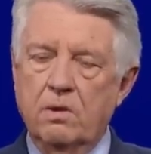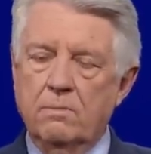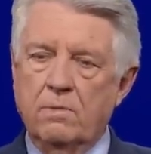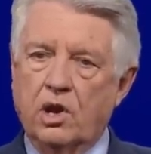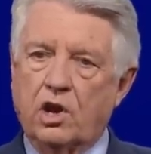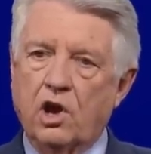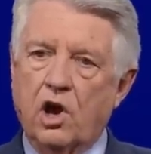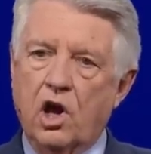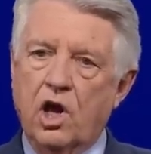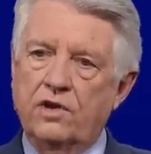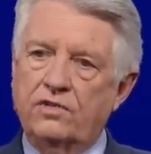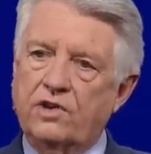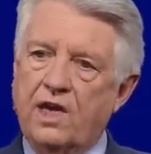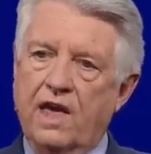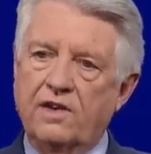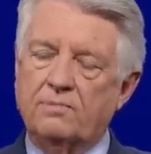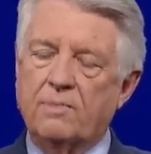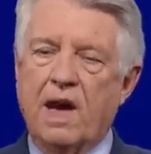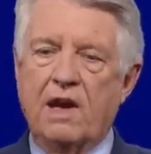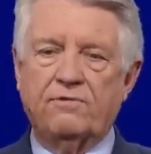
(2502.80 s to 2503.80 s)
because,
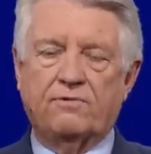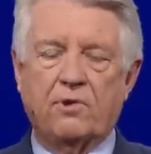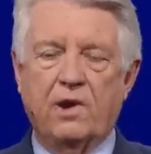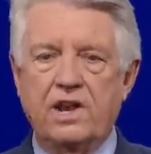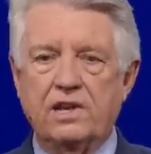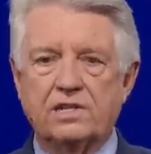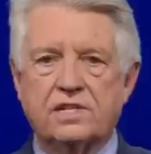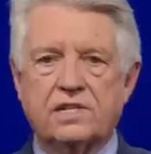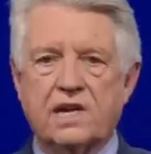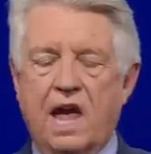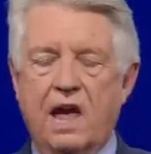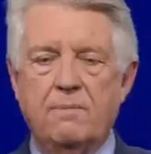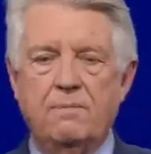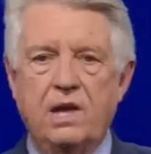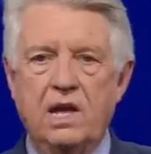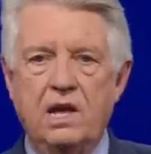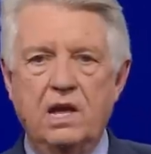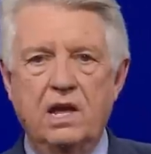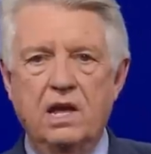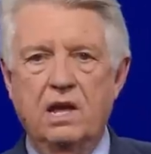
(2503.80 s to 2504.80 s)
as my friend
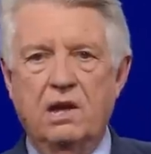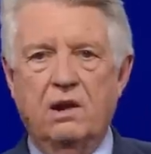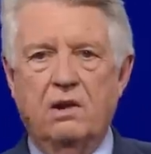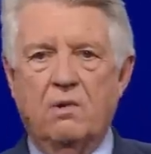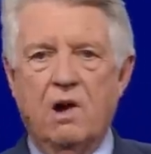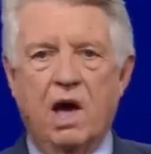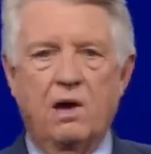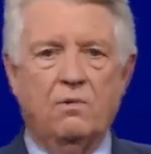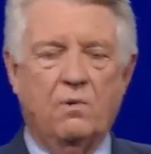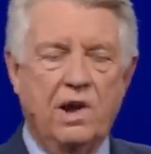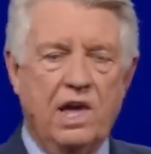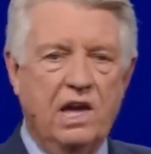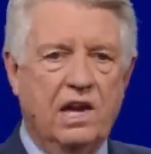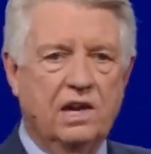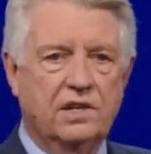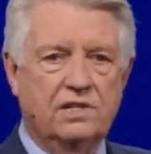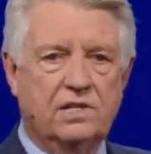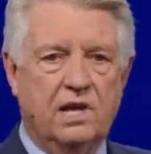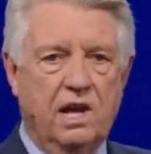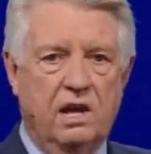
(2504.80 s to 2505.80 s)
Sammy
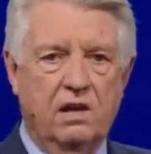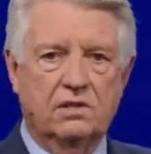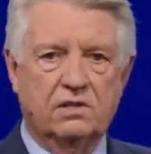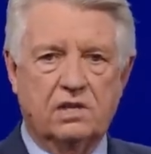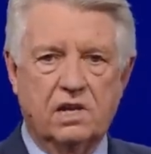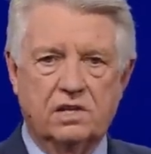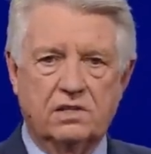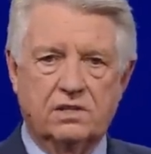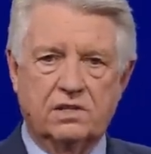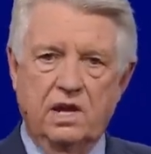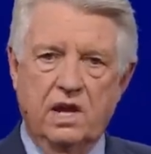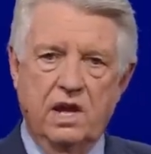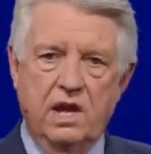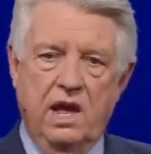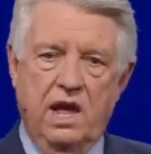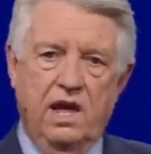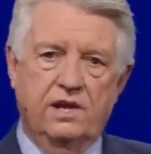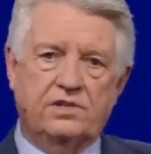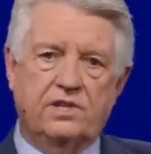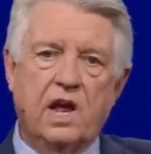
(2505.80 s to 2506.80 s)
Rodriguez tells us,
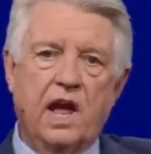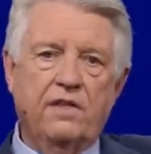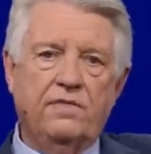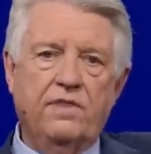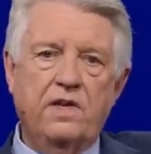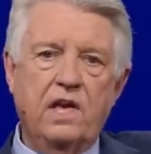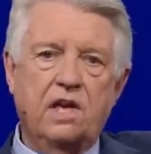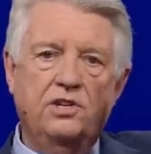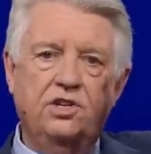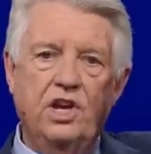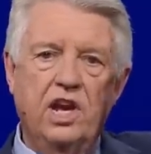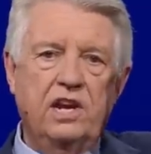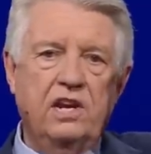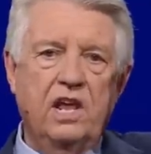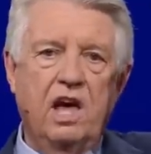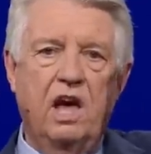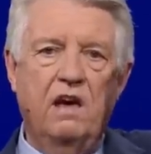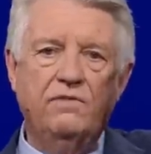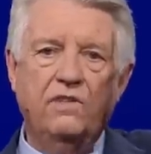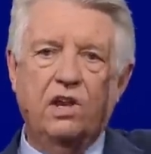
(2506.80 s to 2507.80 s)
it's not the
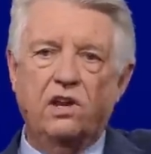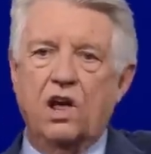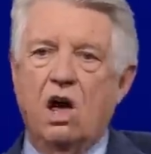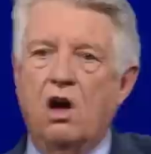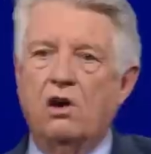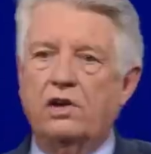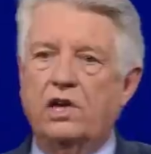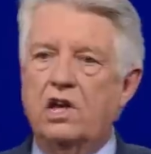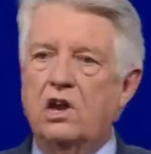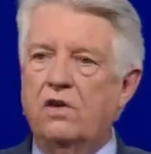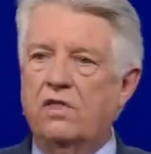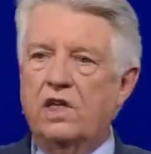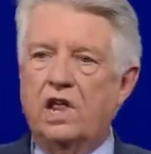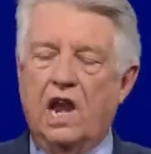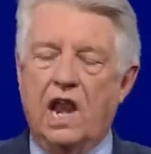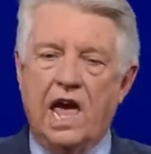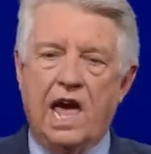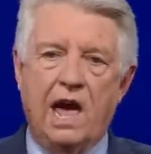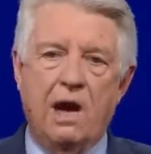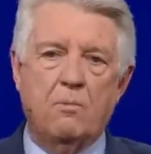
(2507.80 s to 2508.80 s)
agenda of the donkey or the
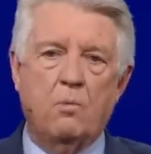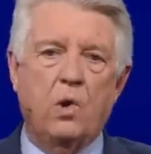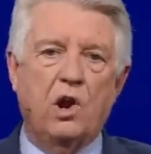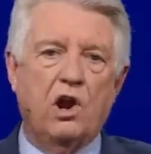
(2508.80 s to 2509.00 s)
lamb.